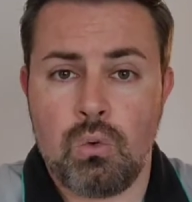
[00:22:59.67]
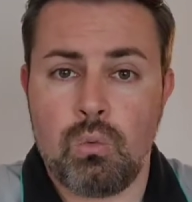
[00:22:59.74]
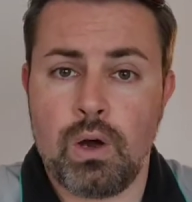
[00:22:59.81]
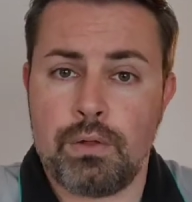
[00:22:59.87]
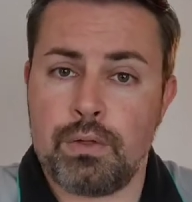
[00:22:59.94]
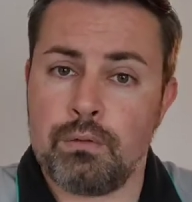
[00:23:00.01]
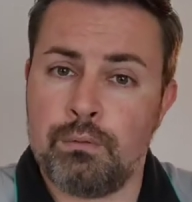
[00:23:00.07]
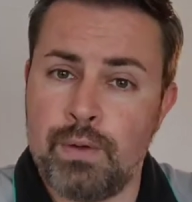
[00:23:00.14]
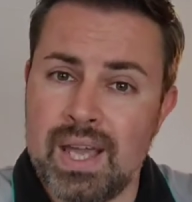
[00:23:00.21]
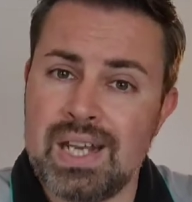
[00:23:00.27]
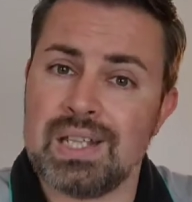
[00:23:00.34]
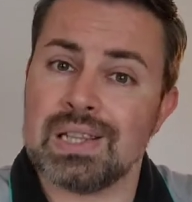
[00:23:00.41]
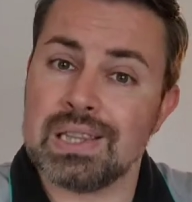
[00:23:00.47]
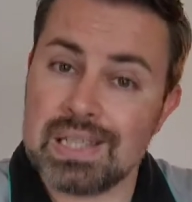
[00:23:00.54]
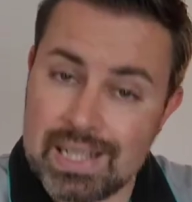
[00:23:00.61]
with
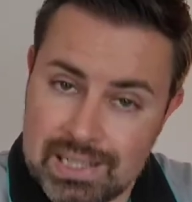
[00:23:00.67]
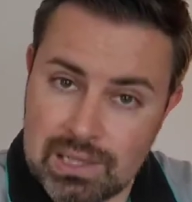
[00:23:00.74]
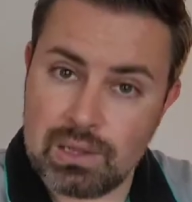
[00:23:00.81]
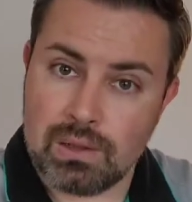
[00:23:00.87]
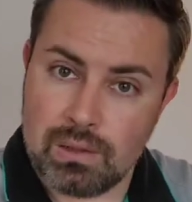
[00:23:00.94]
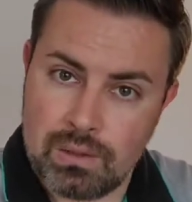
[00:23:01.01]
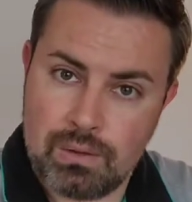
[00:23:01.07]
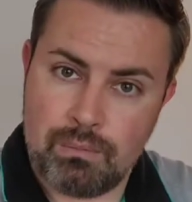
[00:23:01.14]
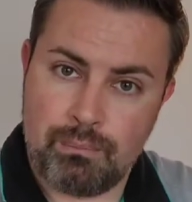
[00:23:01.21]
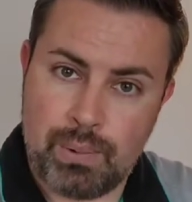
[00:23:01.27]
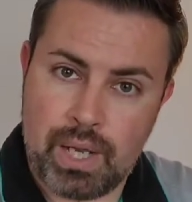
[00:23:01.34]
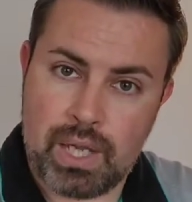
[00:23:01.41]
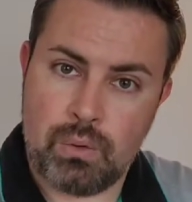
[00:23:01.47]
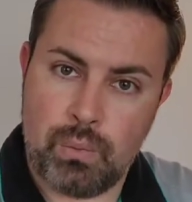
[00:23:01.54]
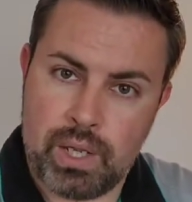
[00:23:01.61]
very little
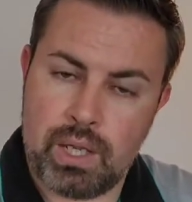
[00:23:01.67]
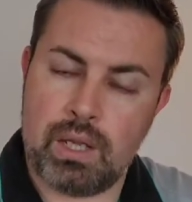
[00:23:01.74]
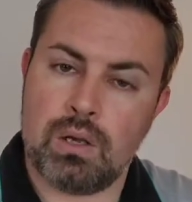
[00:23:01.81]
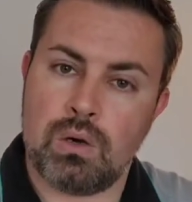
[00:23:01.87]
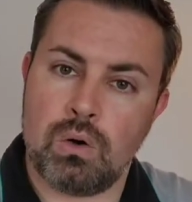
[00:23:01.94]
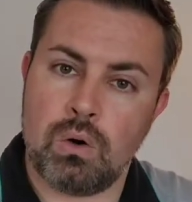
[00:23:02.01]
by way